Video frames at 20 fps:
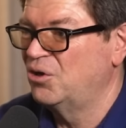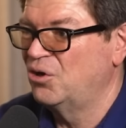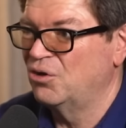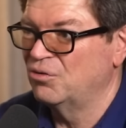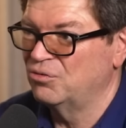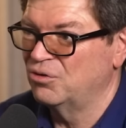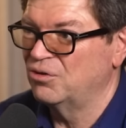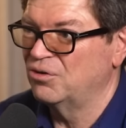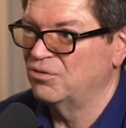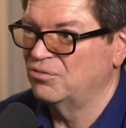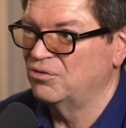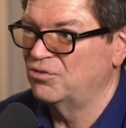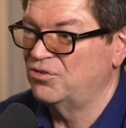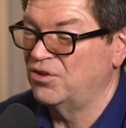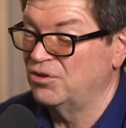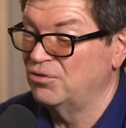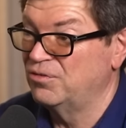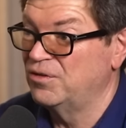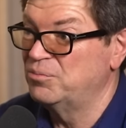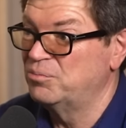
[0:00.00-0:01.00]
of, a, of, a,
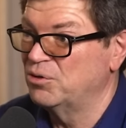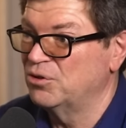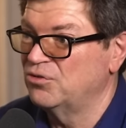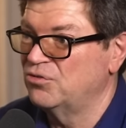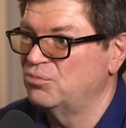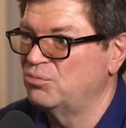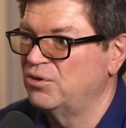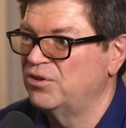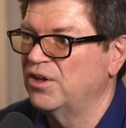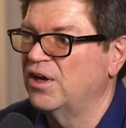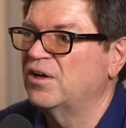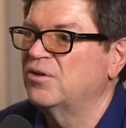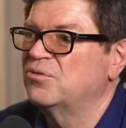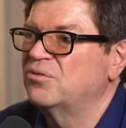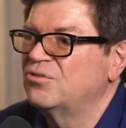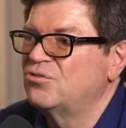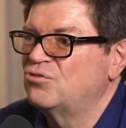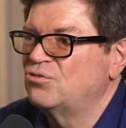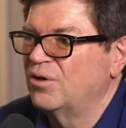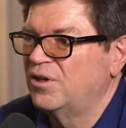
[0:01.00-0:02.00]
set of inputs
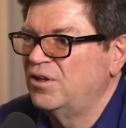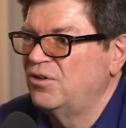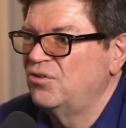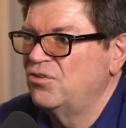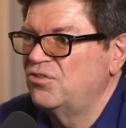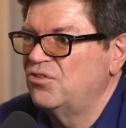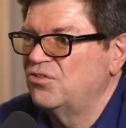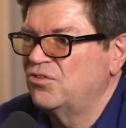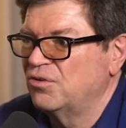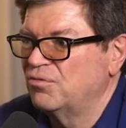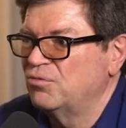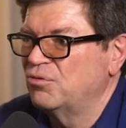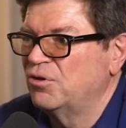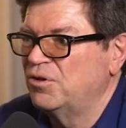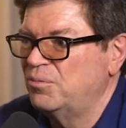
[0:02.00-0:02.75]
without training the system for